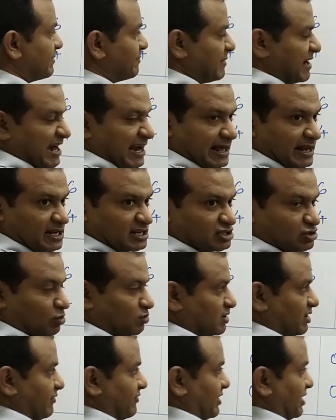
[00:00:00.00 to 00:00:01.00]
it played against
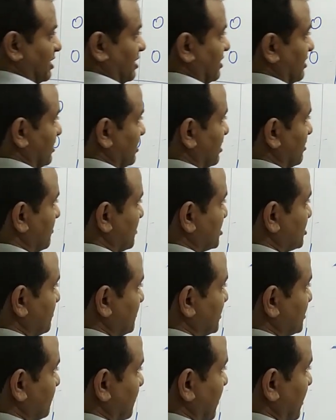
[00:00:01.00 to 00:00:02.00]
South Africa. Here must
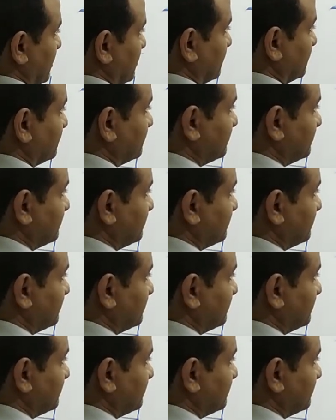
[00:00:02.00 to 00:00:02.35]
be Spain.